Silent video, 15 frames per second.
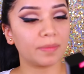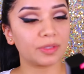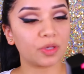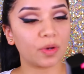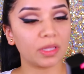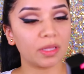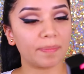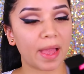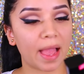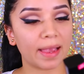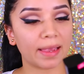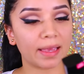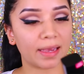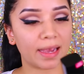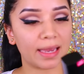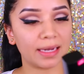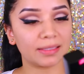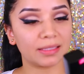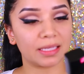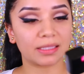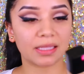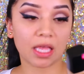So on the back, it kind of
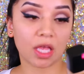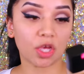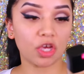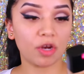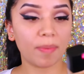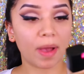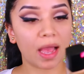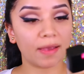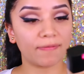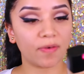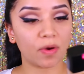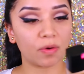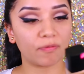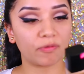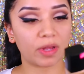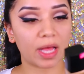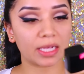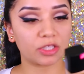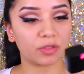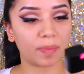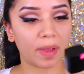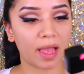says like, goodbye photo
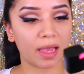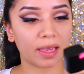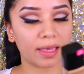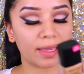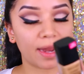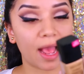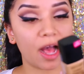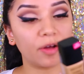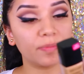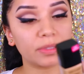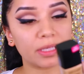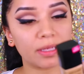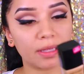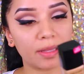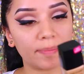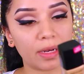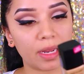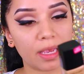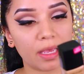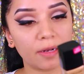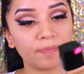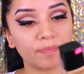flashback. It helps
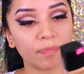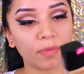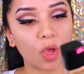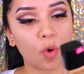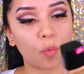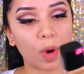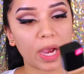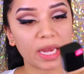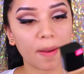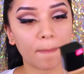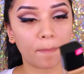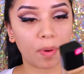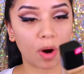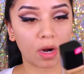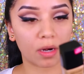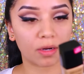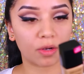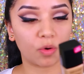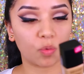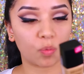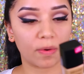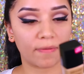eliminate white
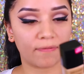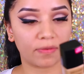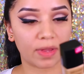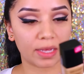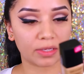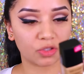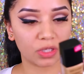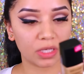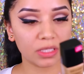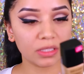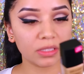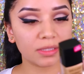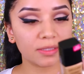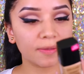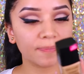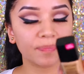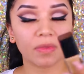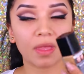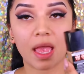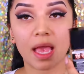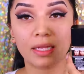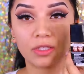particle reflections.
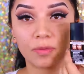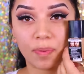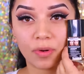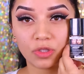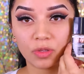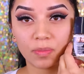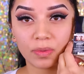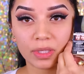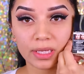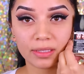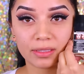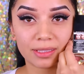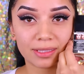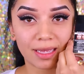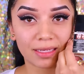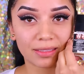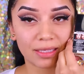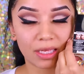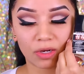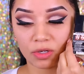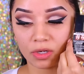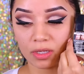And supposedly it's
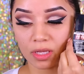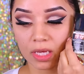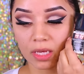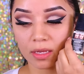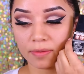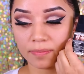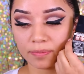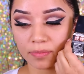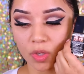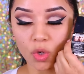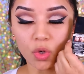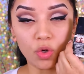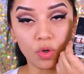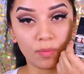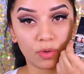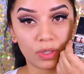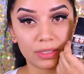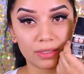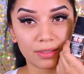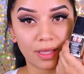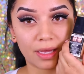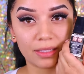tested under like
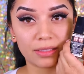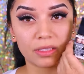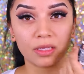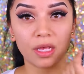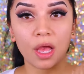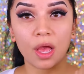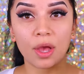numerous lights.